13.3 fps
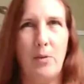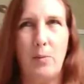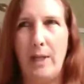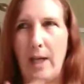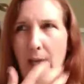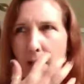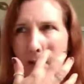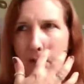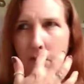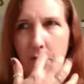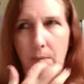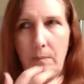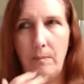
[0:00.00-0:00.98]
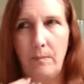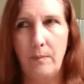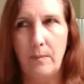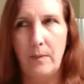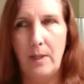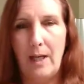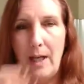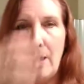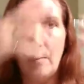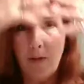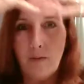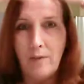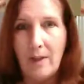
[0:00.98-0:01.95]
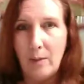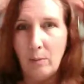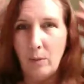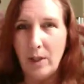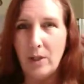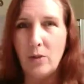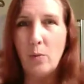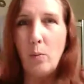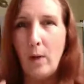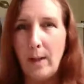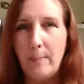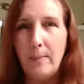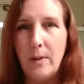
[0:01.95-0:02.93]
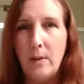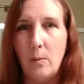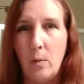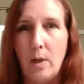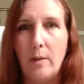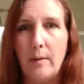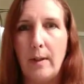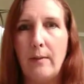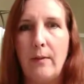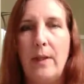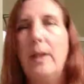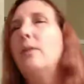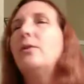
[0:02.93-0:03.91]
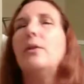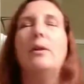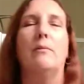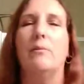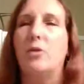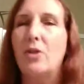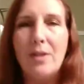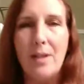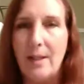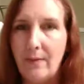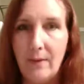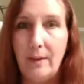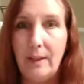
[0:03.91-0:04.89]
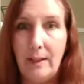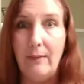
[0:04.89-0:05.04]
we have a habit of like running to wipe the water out of our hair. Don't. Just like leave